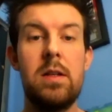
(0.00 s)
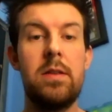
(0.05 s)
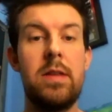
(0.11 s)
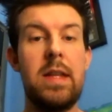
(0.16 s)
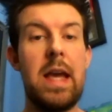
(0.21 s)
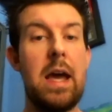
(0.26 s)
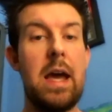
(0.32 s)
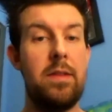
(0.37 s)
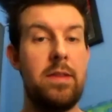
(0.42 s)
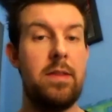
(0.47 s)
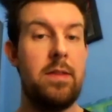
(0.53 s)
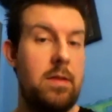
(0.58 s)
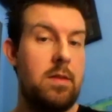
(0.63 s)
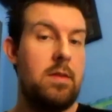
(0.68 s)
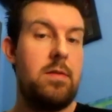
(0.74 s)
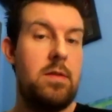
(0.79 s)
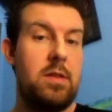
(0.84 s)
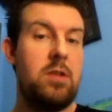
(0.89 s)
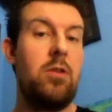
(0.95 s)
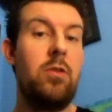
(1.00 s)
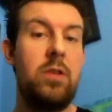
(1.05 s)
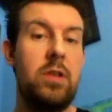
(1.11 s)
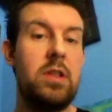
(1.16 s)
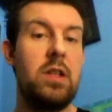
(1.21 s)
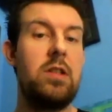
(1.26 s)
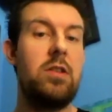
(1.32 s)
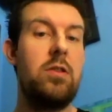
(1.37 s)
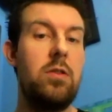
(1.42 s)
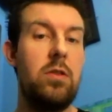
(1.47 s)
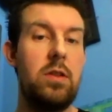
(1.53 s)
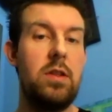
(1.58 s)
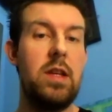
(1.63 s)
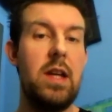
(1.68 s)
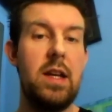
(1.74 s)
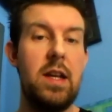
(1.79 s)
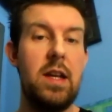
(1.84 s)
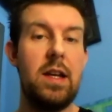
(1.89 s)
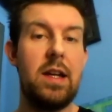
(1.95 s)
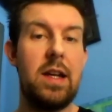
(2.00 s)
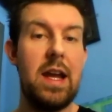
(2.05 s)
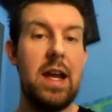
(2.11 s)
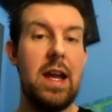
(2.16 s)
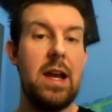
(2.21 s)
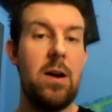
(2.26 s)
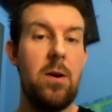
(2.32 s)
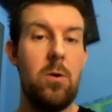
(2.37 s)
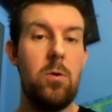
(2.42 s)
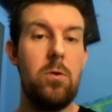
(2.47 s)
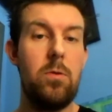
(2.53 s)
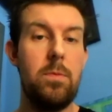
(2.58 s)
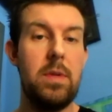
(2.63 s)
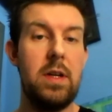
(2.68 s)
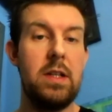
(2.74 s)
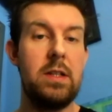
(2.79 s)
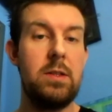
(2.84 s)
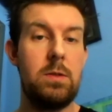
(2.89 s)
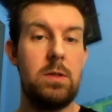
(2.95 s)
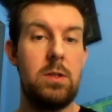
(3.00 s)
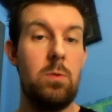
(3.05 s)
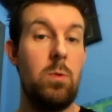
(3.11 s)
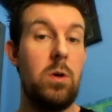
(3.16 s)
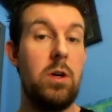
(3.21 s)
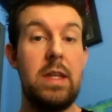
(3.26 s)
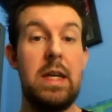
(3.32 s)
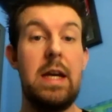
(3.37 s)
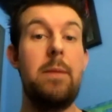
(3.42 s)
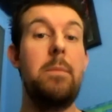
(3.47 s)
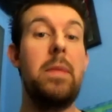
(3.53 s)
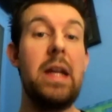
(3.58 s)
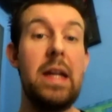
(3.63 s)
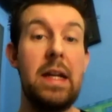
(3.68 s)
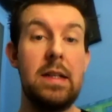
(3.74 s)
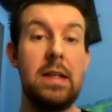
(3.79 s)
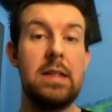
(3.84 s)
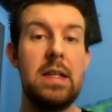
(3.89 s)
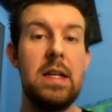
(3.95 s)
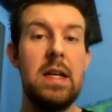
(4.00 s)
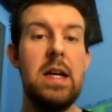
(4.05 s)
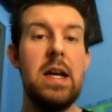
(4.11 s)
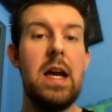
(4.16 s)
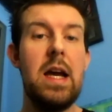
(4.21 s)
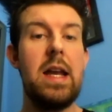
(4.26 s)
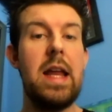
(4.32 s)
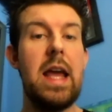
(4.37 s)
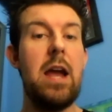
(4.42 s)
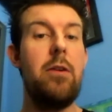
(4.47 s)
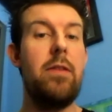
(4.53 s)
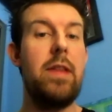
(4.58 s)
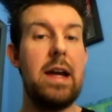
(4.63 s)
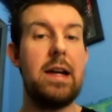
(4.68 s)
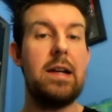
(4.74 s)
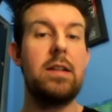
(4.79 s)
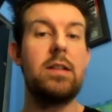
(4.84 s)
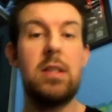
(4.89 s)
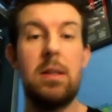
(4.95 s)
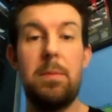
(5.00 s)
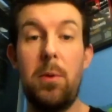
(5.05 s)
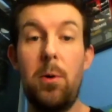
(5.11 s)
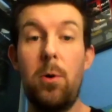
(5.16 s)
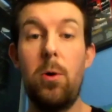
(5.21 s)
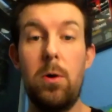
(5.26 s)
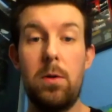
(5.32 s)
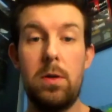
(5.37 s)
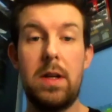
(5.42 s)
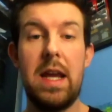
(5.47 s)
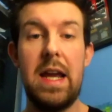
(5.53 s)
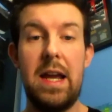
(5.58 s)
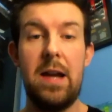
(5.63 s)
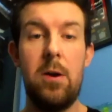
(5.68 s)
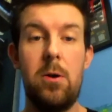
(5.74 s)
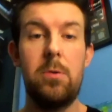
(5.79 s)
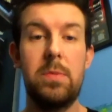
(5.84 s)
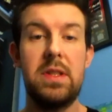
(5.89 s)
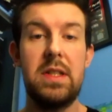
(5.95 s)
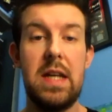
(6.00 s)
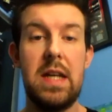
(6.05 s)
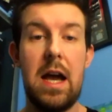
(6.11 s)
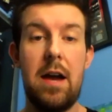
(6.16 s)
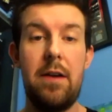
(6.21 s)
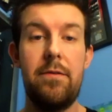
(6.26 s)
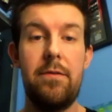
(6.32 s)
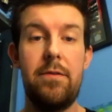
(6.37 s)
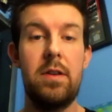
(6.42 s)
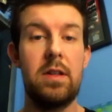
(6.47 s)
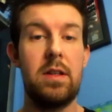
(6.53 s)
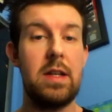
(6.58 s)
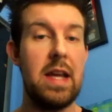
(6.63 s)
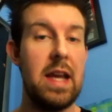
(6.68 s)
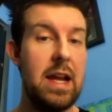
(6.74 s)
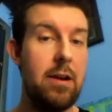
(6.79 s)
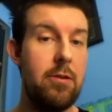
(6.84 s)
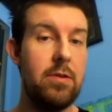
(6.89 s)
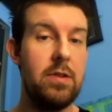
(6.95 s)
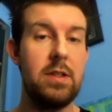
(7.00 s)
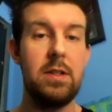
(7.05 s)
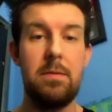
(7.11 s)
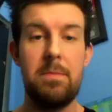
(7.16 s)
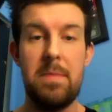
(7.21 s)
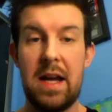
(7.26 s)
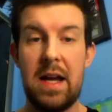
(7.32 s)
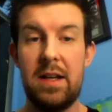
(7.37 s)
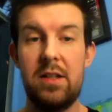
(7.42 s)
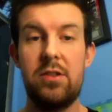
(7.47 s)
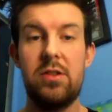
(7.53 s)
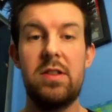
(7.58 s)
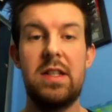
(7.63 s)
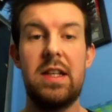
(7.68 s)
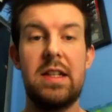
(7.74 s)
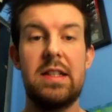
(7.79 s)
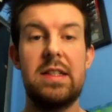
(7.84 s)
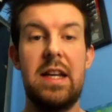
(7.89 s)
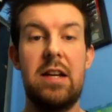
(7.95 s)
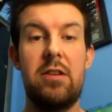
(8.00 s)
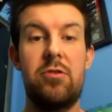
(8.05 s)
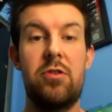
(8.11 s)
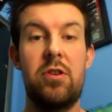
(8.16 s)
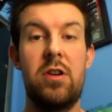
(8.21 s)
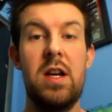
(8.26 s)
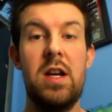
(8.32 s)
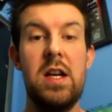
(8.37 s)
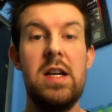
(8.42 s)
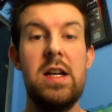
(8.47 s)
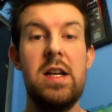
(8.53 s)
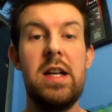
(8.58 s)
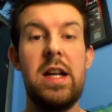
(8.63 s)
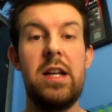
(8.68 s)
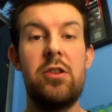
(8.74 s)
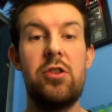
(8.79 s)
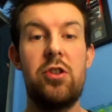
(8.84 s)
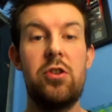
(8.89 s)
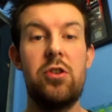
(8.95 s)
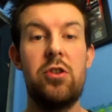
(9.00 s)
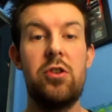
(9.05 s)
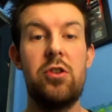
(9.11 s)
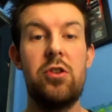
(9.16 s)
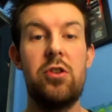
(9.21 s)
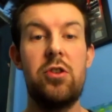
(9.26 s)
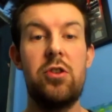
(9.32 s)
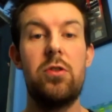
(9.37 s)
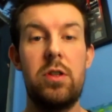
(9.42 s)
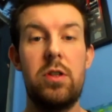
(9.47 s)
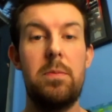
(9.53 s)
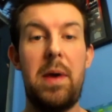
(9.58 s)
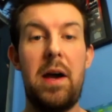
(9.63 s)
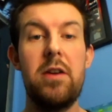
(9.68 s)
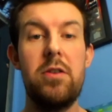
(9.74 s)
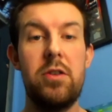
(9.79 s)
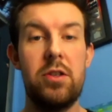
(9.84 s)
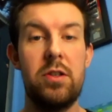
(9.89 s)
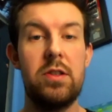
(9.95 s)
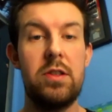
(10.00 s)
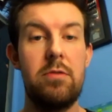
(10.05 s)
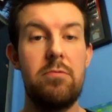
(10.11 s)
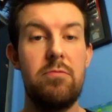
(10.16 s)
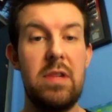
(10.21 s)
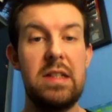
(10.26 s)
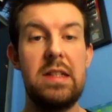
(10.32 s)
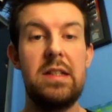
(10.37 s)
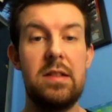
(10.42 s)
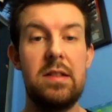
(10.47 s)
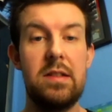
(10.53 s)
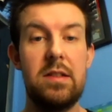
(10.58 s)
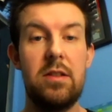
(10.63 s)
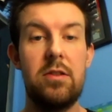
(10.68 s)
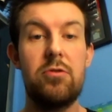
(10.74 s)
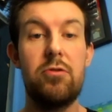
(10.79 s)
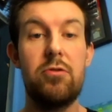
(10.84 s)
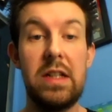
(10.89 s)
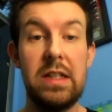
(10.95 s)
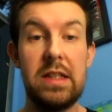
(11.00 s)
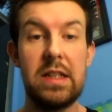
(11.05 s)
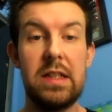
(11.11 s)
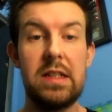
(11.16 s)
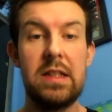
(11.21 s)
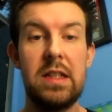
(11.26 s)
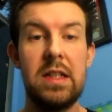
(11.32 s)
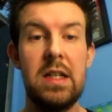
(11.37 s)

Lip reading: that's understood then in a care home as to what that means and how that can support care home staff and carers and managers, etc., ensure that patients and residents are treated